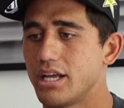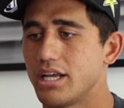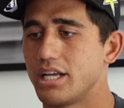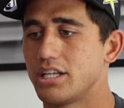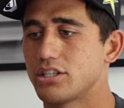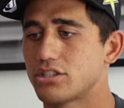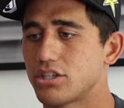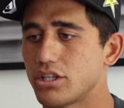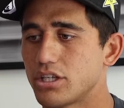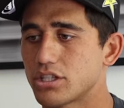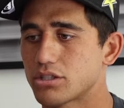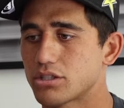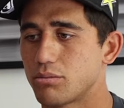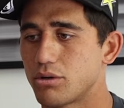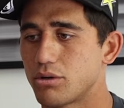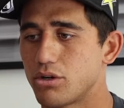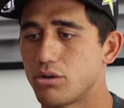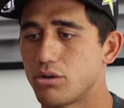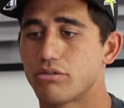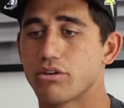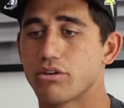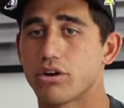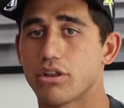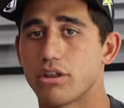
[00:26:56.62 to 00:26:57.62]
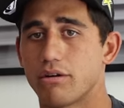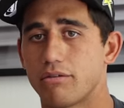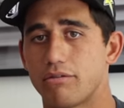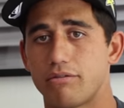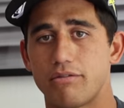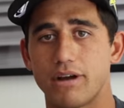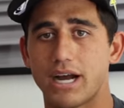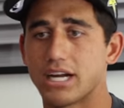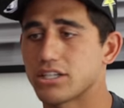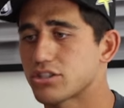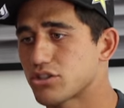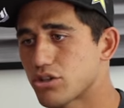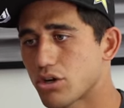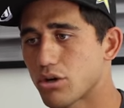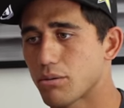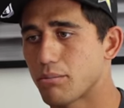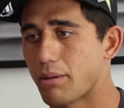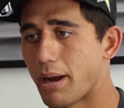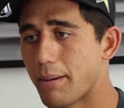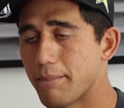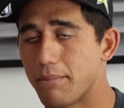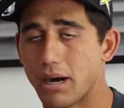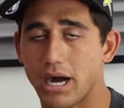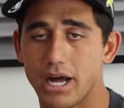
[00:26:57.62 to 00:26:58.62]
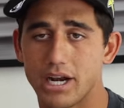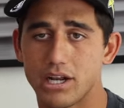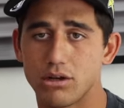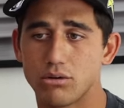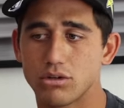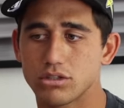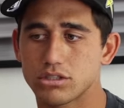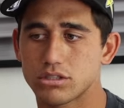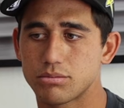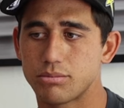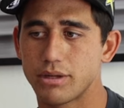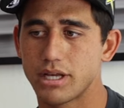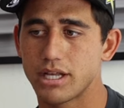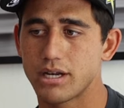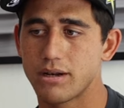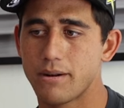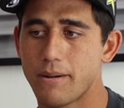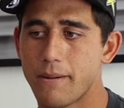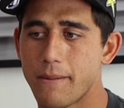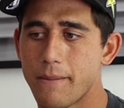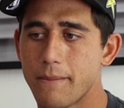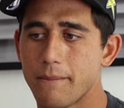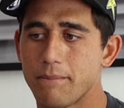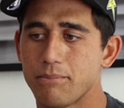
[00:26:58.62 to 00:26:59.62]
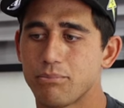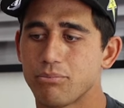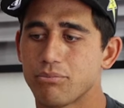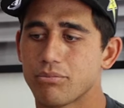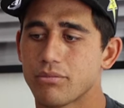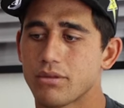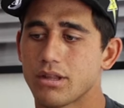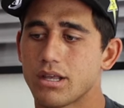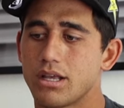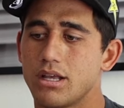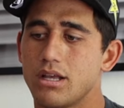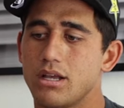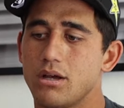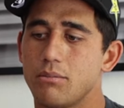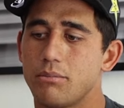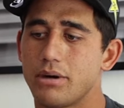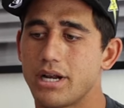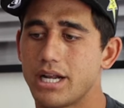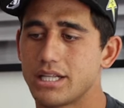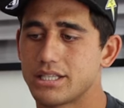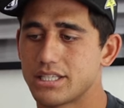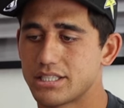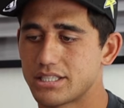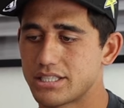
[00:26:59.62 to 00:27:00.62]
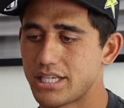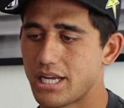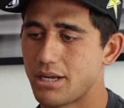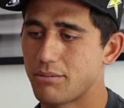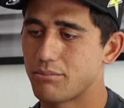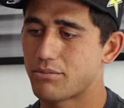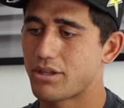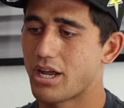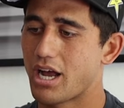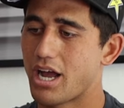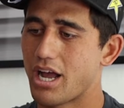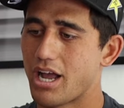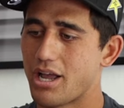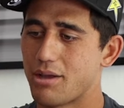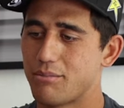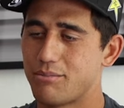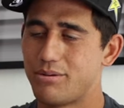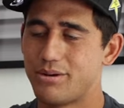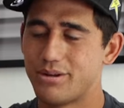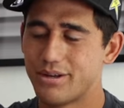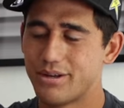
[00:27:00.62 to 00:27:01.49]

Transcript: into this maneuver, the faster my body will spin. But at the same time,